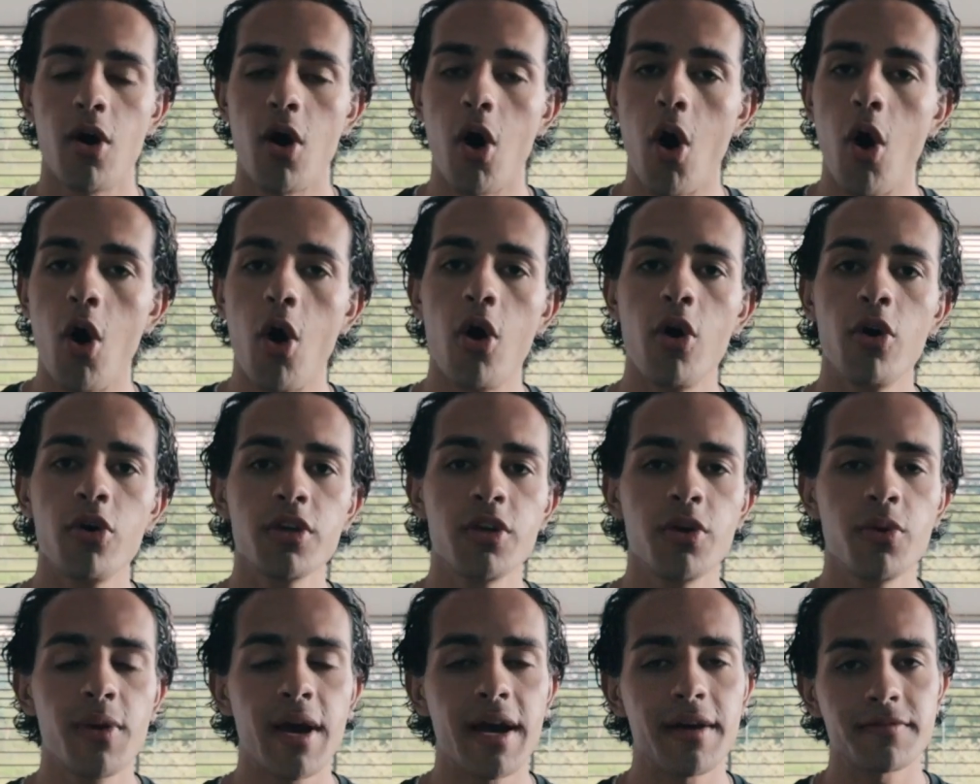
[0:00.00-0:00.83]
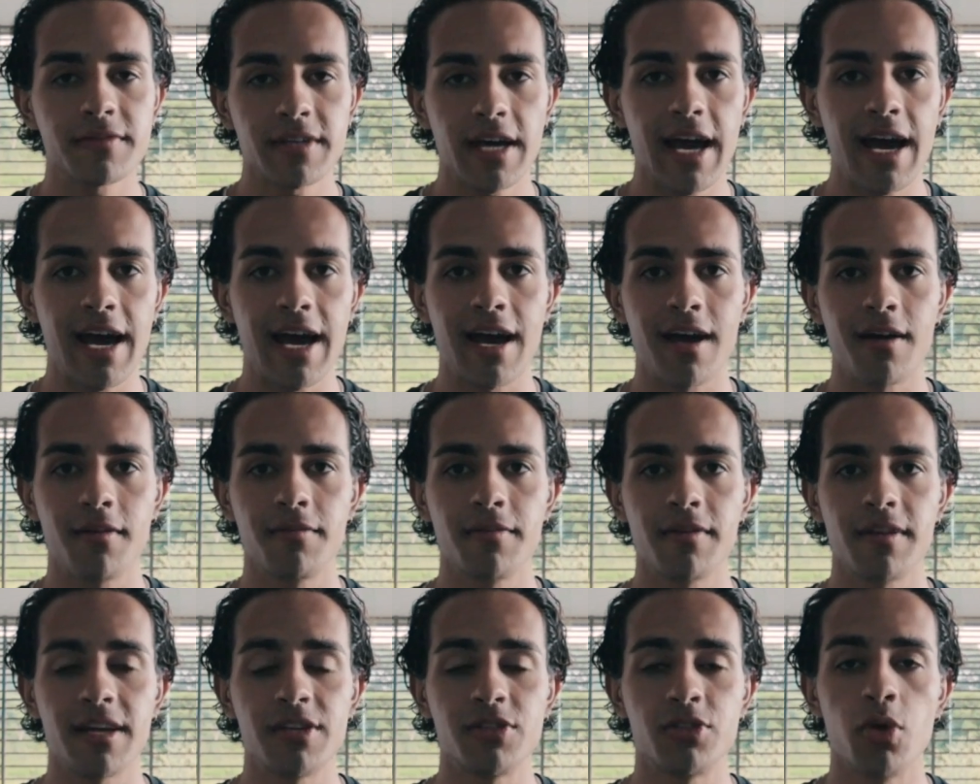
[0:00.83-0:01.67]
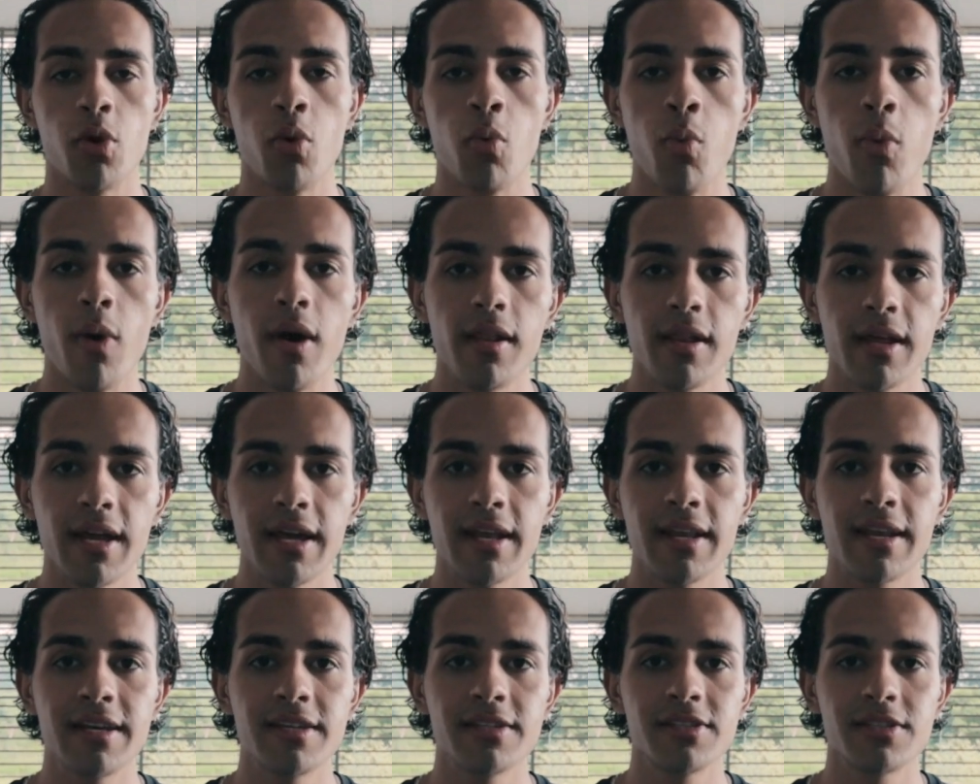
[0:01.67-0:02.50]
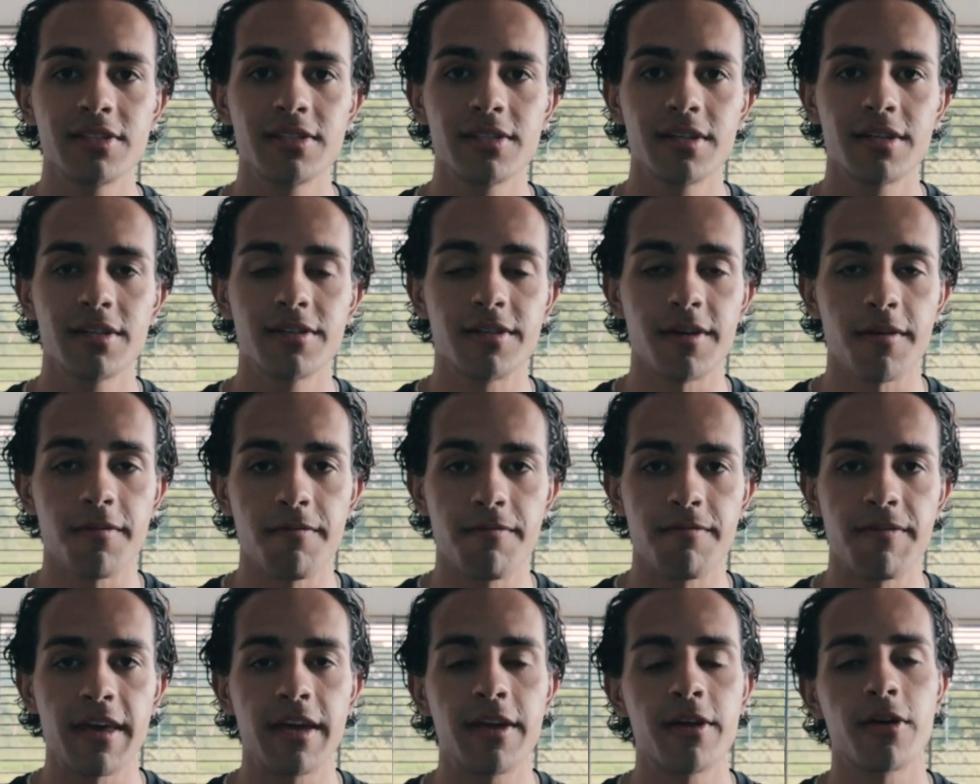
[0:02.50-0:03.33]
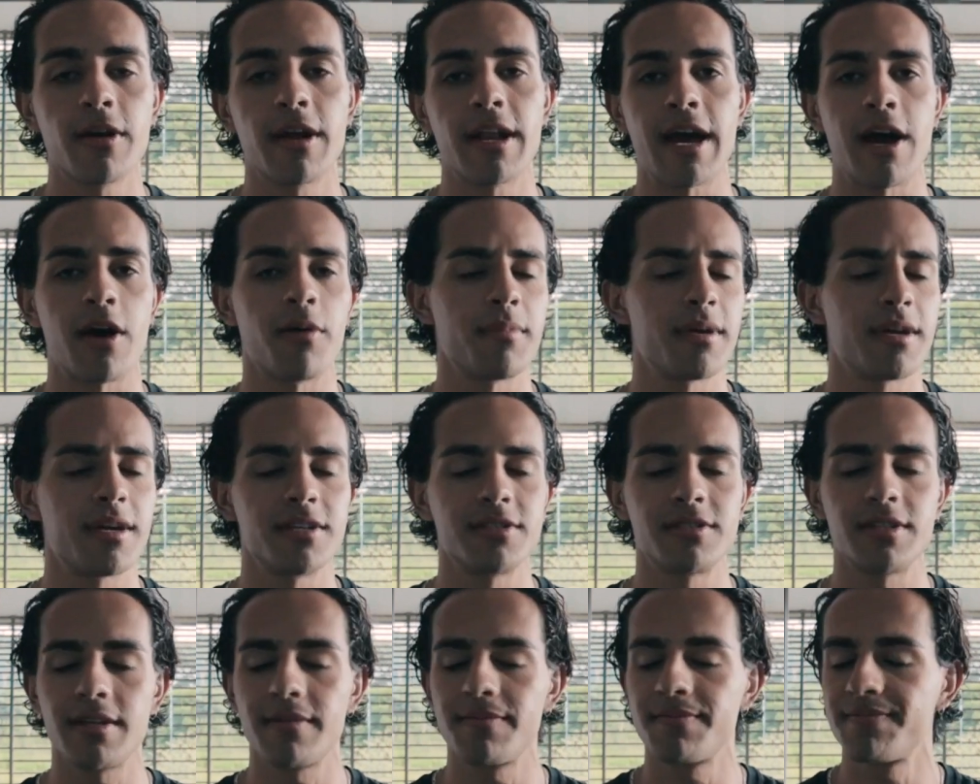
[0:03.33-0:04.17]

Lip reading: All you have to have is the willingness to figure it out, because